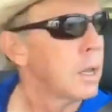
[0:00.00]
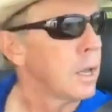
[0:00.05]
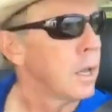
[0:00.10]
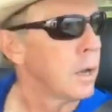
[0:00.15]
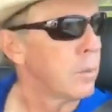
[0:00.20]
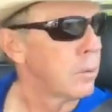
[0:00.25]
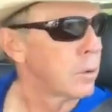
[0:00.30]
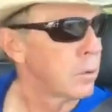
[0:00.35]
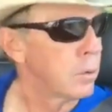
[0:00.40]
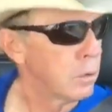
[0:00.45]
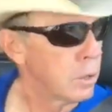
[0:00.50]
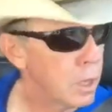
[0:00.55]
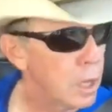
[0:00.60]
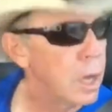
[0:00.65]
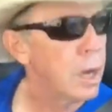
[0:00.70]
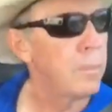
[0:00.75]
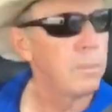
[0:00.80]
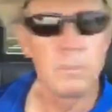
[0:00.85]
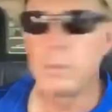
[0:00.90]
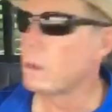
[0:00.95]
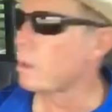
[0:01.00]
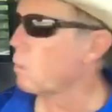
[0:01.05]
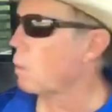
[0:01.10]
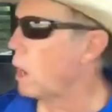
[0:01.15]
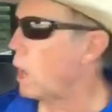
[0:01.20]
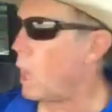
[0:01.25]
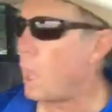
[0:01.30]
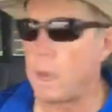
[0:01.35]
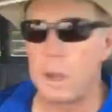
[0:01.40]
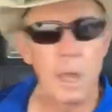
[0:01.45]
And I'm going to go, yep, you're
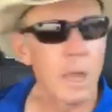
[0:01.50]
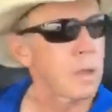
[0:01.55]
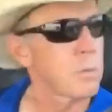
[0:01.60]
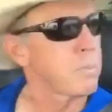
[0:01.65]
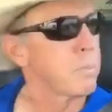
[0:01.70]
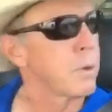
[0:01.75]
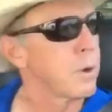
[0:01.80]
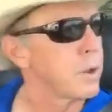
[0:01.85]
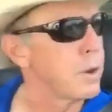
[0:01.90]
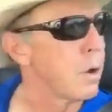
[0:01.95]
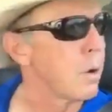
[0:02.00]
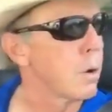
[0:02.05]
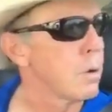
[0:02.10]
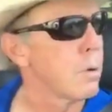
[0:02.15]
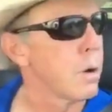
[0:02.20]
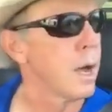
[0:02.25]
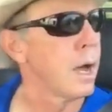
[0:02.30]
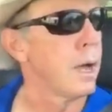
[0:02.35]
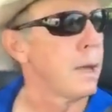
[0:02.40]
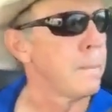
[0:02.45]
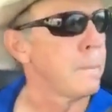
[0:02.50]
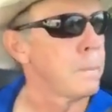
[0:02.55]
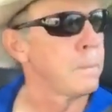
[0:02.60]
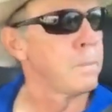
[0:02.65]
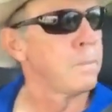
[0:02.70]
right. That's pretty darn right.